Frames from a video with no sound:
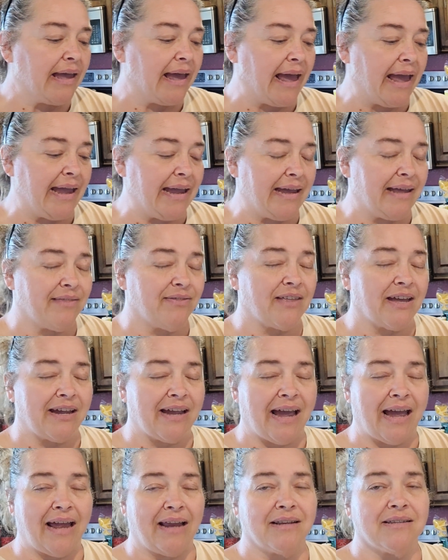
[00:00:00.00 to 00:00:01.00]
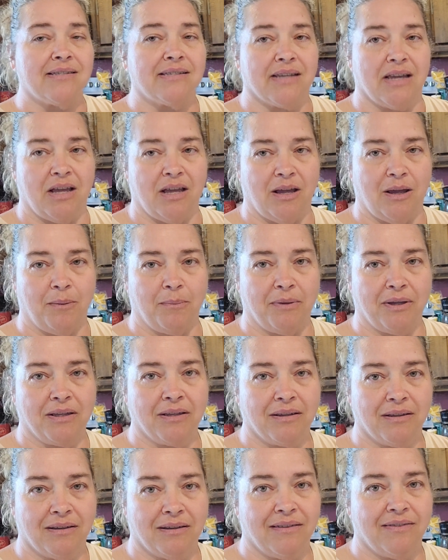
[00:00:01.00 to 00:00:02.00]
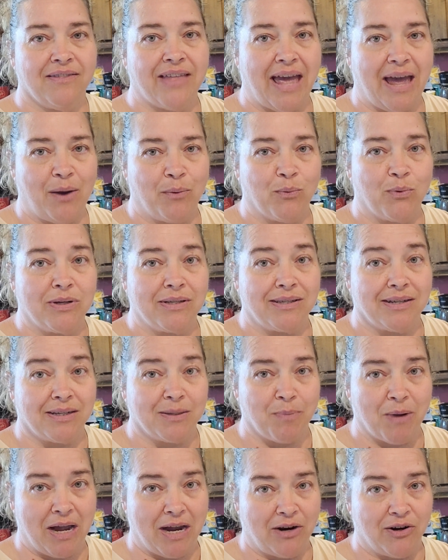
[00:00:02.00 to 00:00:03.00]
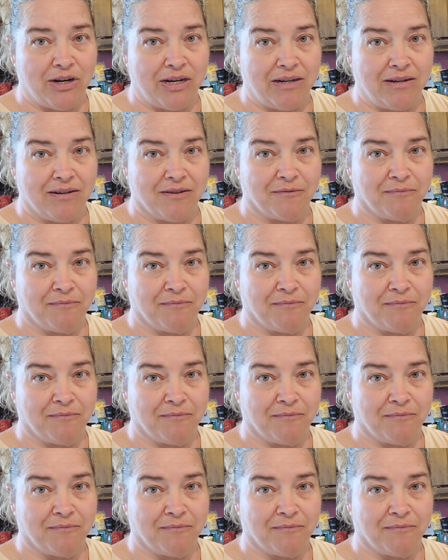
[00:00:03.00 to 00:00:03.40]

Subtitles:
And they had some that was expiring.